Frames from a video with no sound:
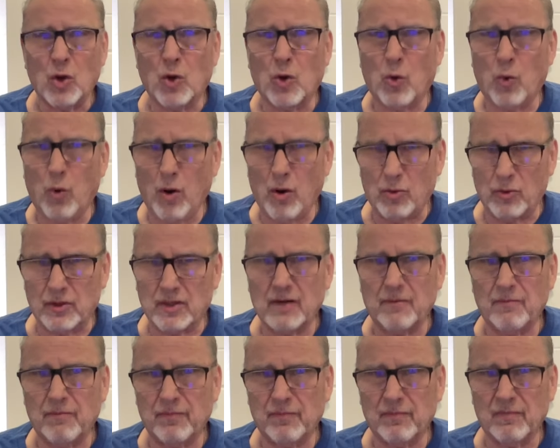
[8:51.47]
quote
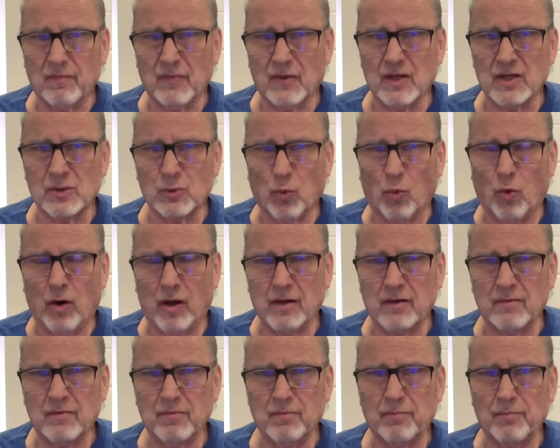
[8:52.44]
this
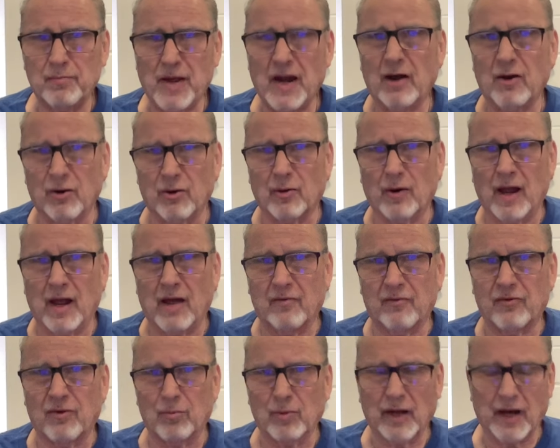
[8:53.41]
one
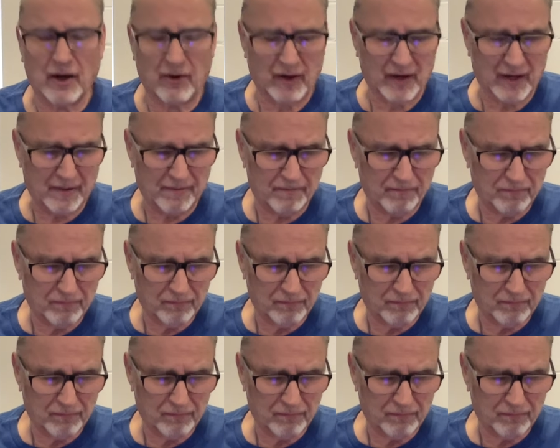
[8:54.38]
paragraph from Larry.